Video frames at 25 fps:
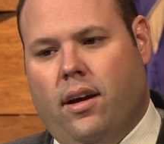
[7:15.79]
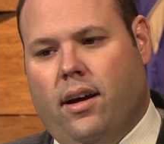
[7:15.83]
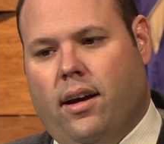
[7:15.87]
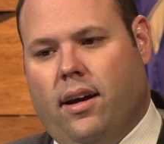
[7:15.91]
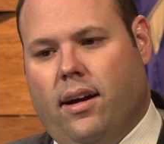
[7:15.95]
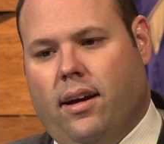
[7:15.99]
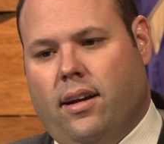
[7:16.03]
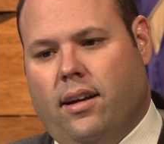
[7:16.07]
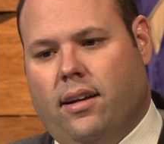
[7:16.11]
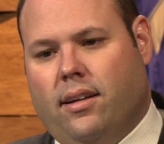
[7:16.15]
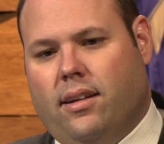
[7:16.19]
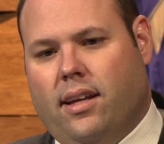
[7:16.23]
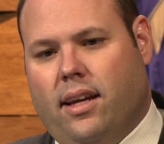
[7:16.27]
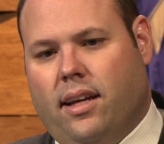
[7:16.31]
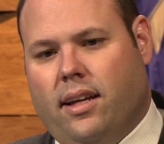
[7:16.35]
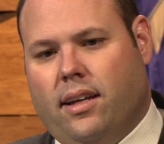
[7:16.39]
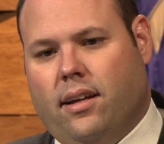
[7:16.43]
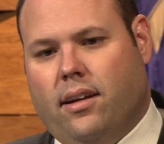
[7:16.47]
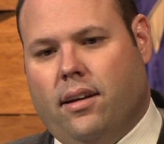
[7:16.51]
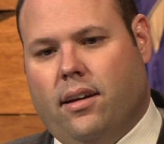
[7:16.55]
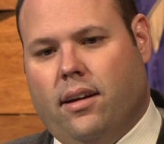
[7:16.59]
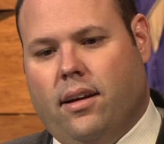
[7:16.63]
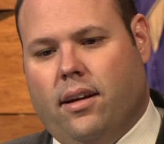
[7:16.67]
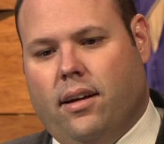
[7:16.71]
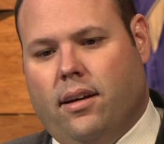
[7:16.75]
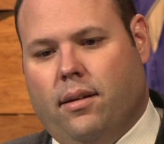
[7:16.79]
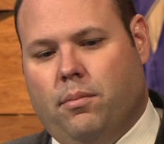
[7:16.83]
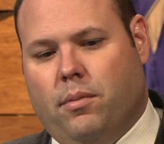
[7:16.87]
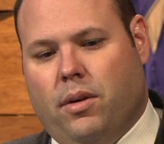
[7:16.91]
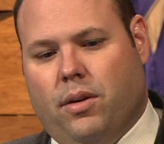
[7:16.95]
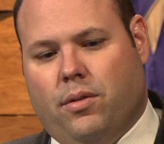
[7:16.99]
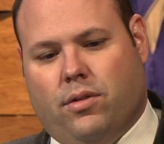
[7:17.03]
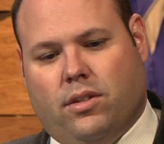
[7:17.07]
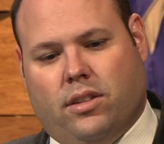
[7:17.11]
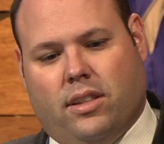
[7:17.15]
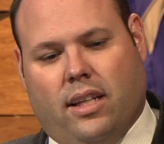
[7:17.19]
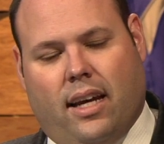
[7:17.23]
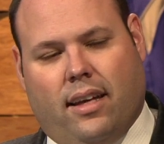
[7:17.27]
to take
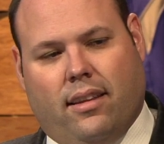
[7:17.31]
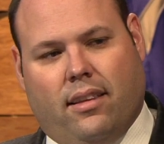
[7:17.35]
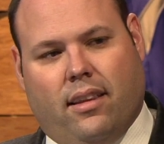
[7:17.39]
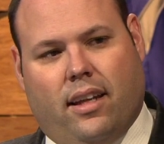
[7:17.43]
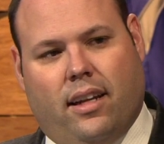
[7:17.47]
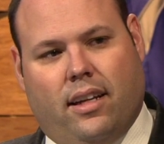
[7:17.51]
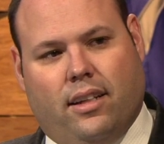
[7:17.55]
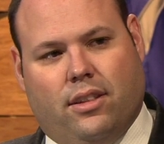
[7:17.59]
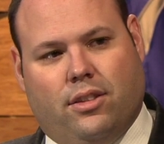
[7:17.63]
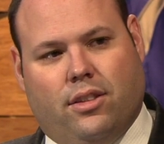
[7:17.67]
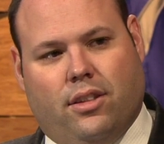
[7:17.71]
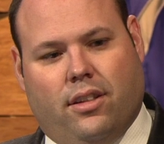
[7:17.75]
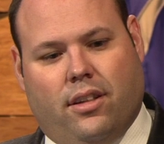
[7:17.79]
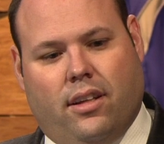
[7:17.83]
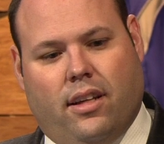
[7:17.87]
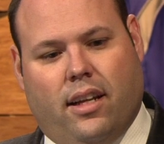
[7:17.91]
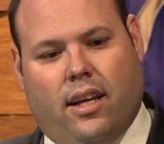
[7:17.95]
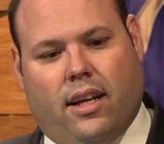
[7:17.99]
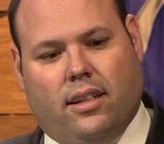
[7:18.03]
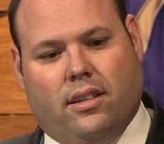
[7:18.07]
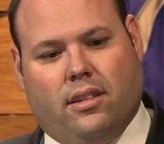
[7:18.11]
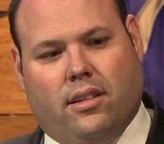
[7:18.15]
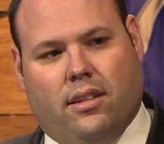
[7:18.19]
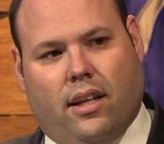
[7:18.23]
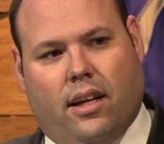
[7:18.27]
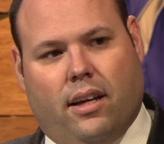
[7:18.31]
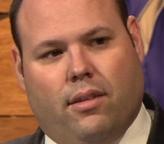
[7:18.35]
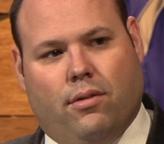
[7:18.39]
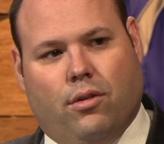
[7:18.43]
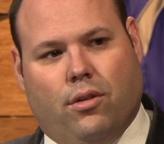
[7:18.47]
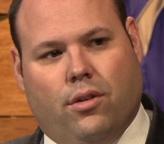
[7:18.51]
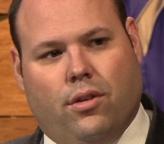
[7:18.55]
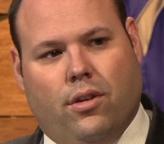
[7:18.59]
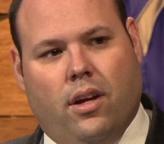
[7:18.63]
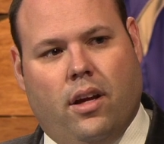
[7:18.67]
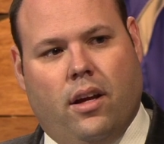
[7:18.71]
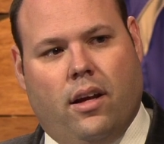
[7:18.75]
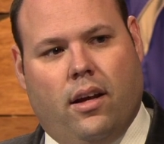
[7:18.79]
Memphis athletics to the next
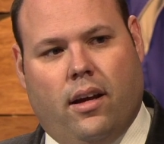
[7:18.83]
level,